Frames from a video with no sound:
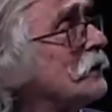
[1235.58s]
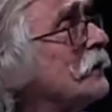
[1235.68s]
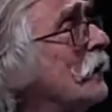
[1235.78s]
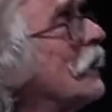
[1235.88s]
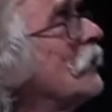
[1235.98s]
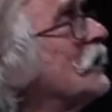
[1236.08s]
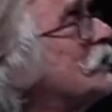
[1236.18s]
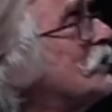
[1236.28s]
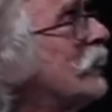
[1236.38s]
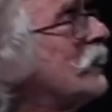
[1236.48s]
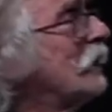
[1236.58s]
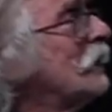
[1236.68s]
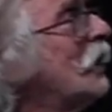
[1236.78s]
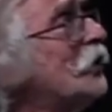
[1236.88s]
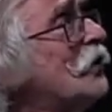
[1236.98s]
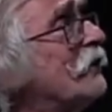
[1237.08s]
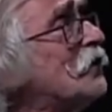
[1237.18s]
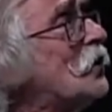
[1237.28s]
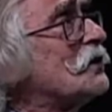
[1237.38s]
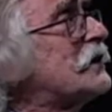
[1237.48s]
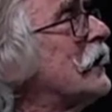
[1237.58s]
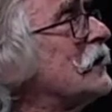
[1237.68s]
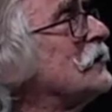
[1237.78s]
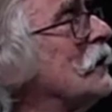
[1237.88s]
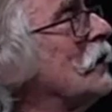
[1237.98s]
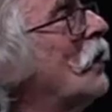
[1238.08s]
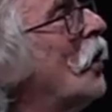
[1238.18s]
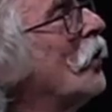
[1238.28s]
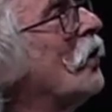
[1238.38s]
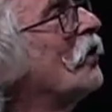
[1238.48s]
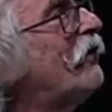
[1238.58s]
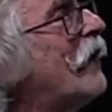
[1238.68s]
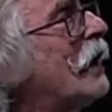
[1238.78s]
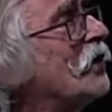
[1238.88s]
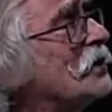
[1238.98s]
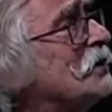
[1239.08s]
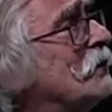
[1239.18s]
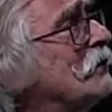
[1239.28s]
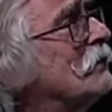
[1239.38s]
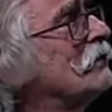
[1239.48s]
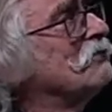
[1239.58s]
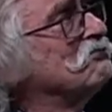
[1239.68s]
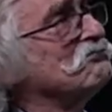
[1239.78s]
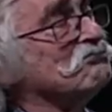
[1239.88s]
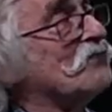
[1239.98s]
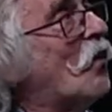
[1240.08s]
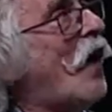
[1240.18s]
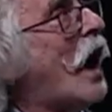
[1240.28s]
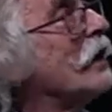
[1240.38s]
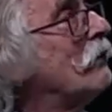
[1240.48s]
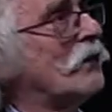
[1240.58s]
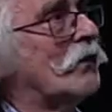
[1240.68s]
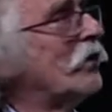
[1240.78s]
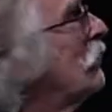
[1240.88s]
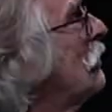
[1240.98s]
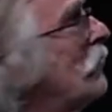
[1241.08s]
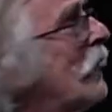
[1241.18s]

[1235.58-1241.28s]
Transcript: I want to add, you have no cells along fibers. Why? I